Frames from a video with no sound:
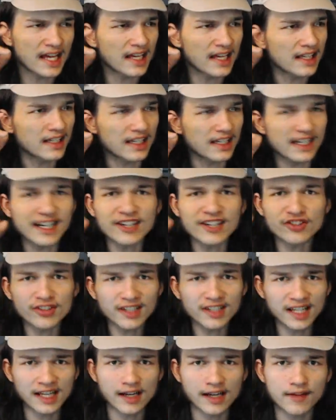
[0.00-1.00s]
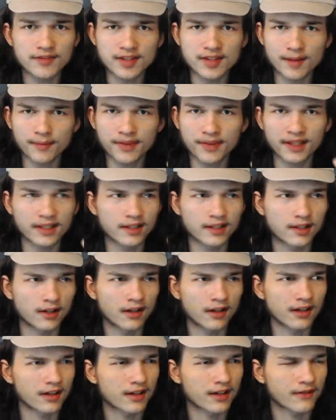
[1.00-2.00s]
I actually have something
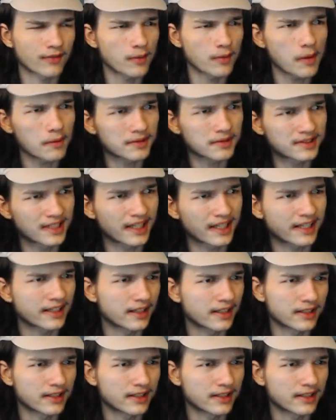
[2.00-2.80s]
called, if I'm not mistaken, it's